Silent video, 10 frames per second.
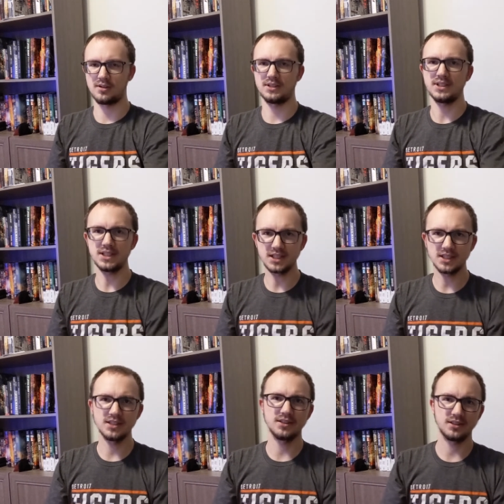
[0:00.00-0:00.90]

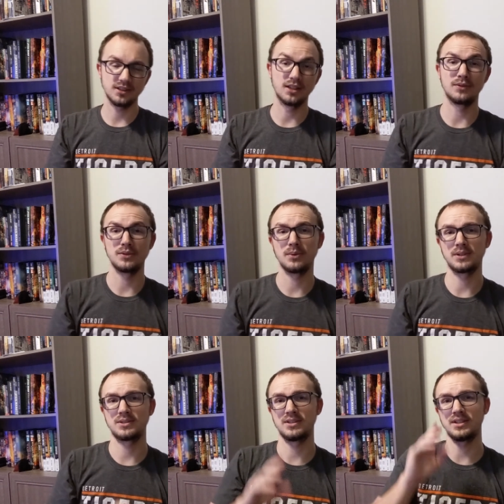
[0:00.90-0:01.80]
If you
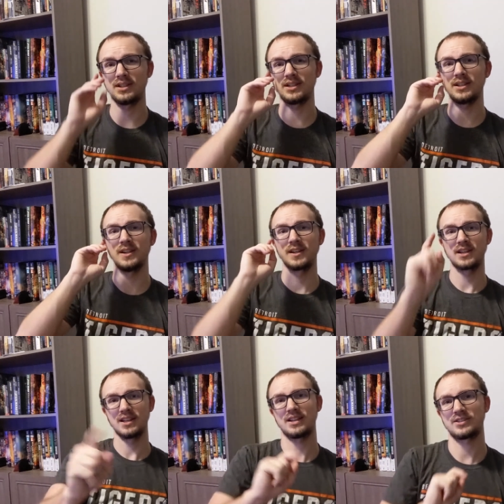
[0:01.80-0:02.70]
watched the
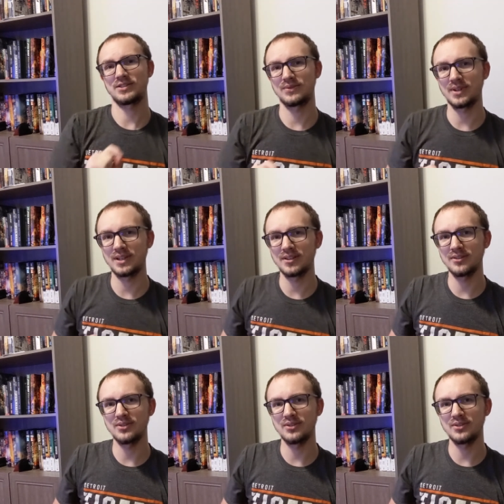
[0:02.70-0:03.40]
Connexions video,